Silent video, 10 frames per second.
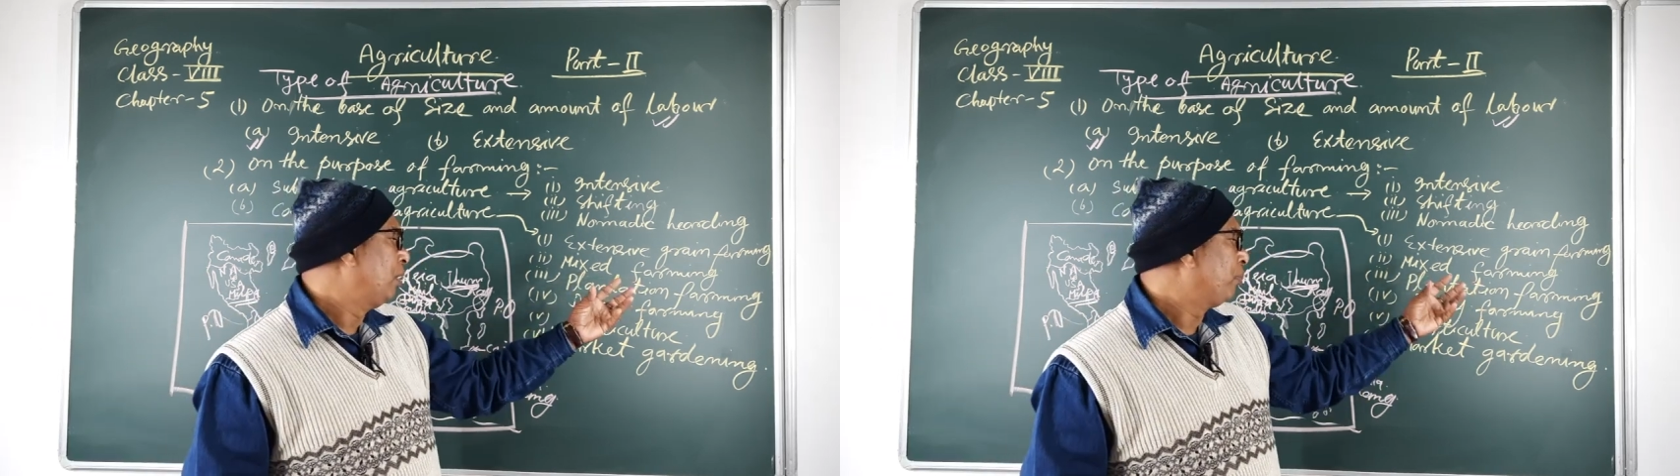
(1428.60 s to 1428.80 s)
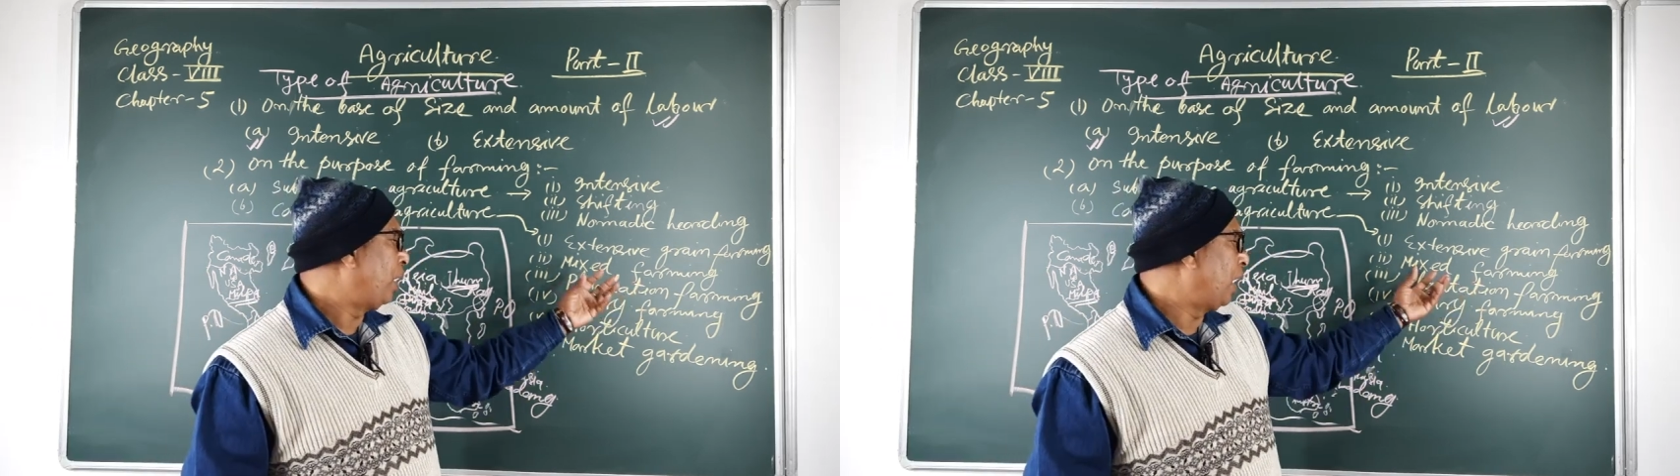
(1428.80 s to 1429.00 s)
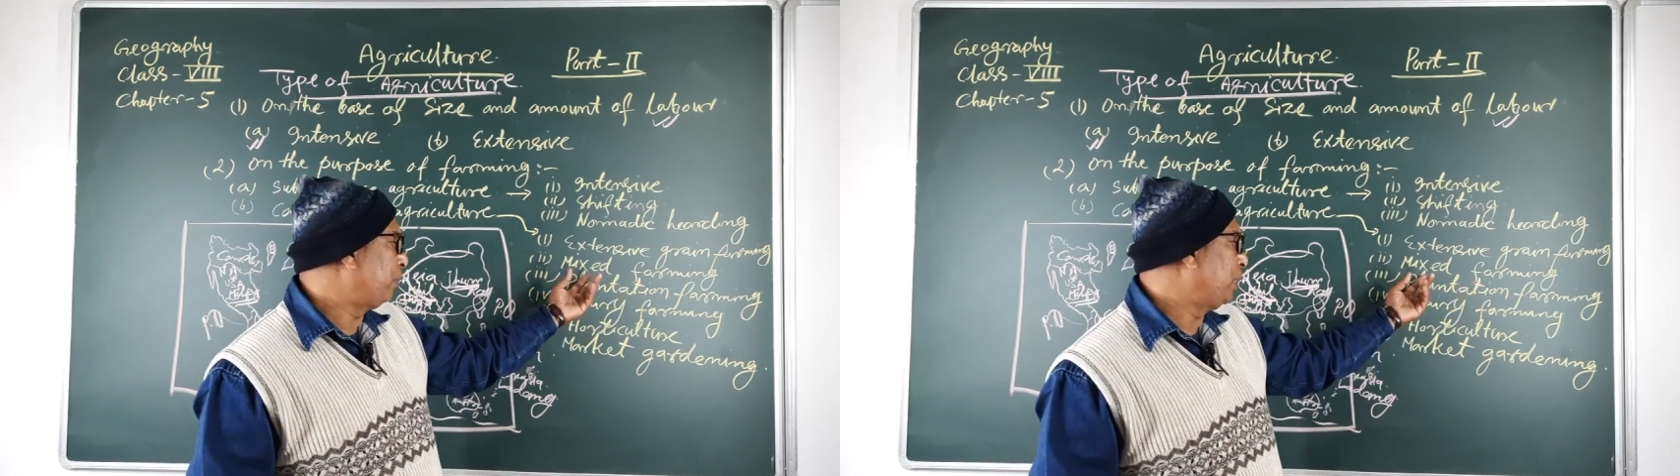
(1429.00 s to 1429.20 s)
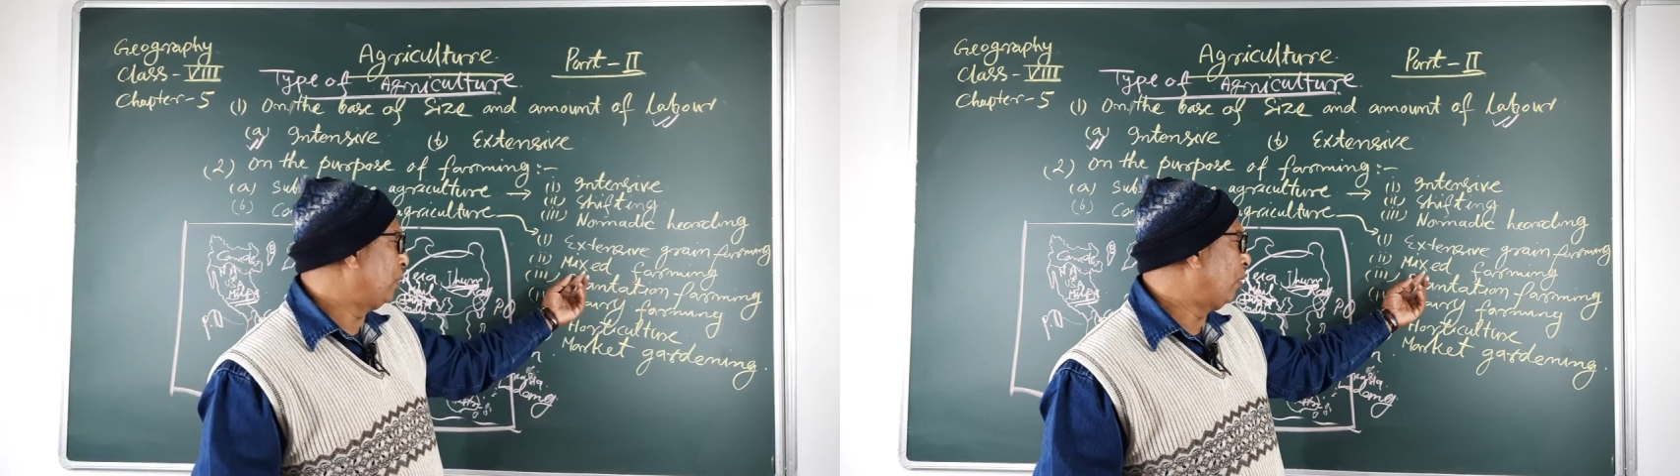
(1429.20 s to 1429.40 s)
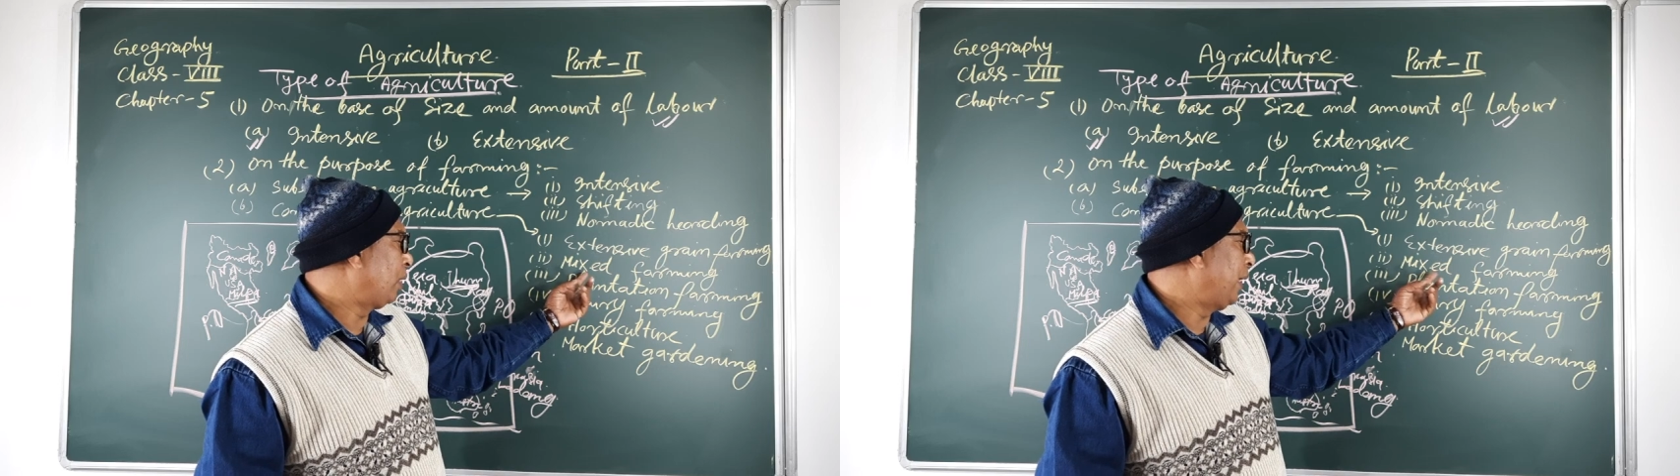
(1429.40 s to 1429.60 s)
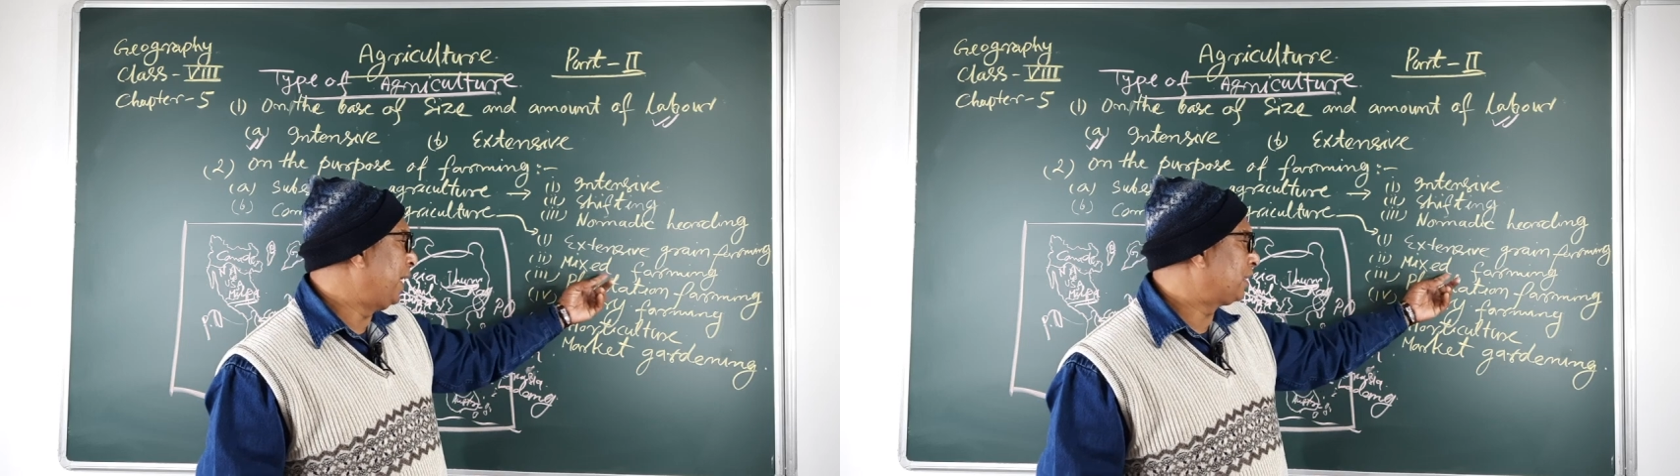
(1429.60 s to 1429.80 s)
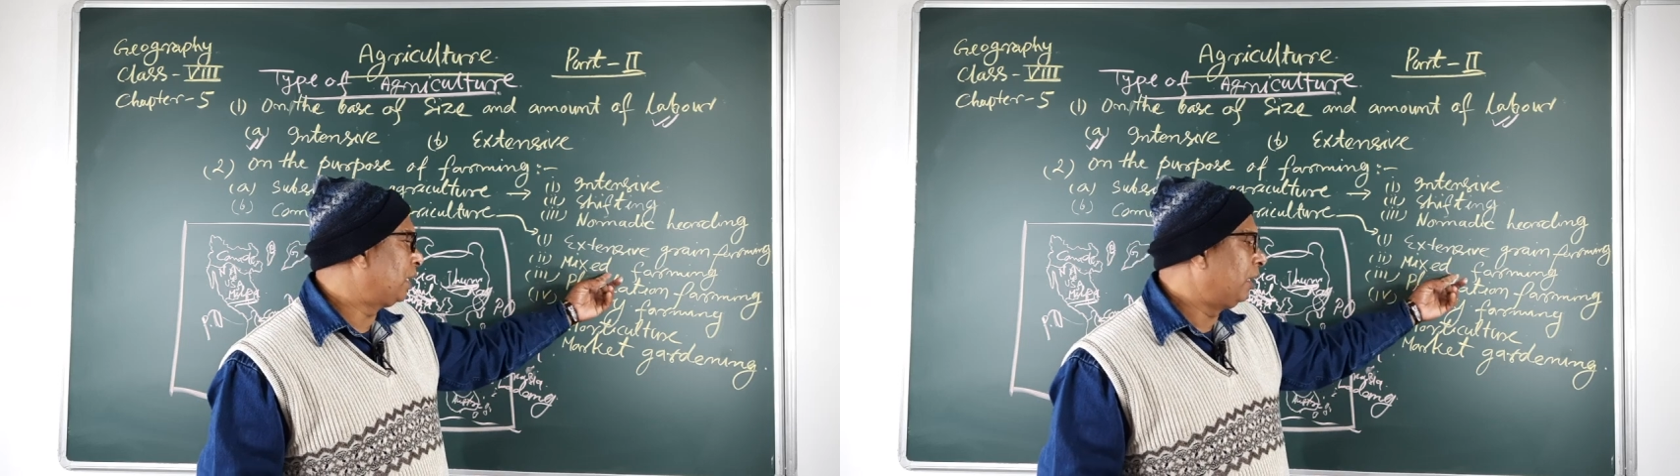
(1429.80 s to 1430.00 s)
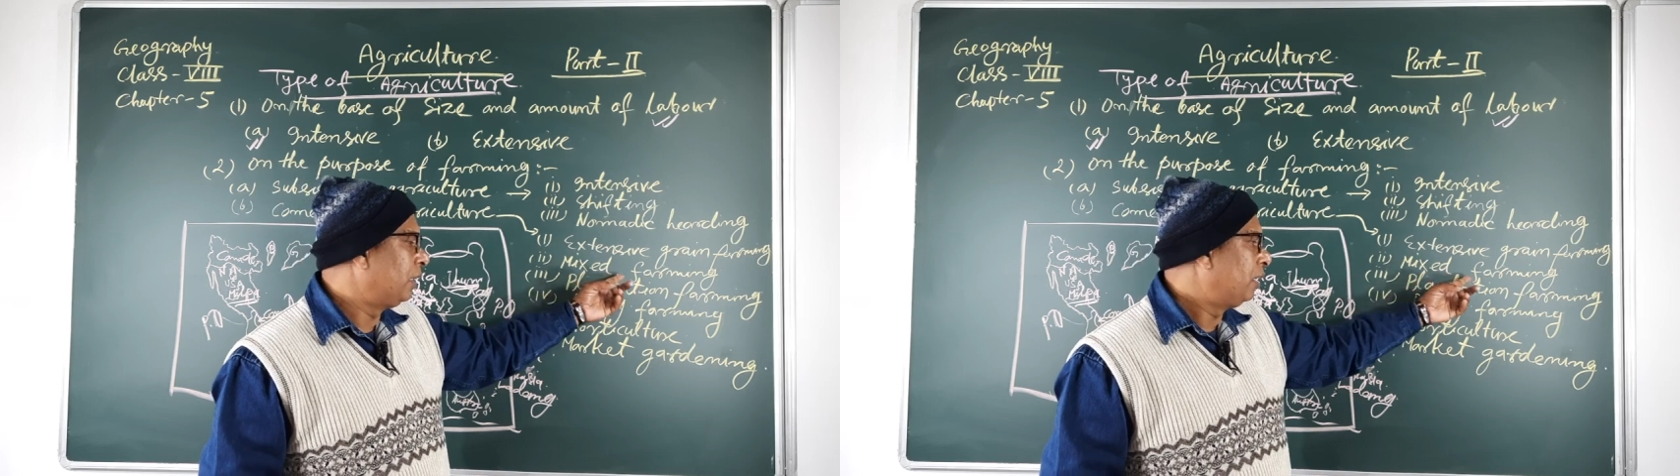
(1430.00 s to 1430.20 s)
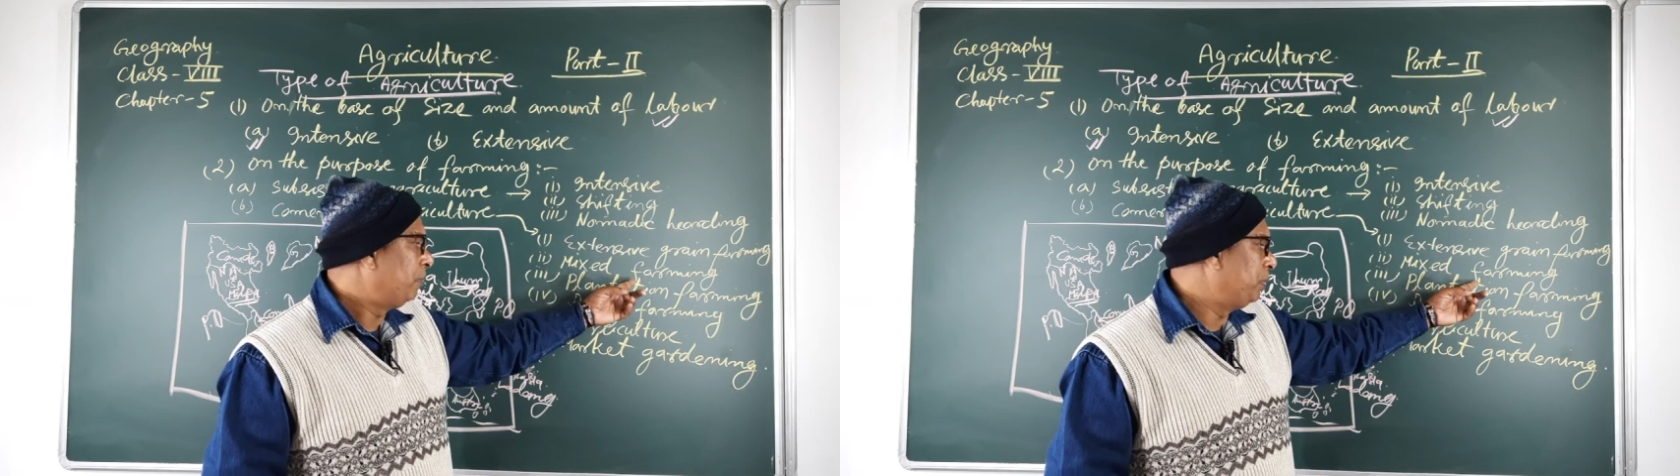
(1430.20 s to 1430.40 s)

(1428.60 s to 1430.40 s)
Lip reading: farming known as the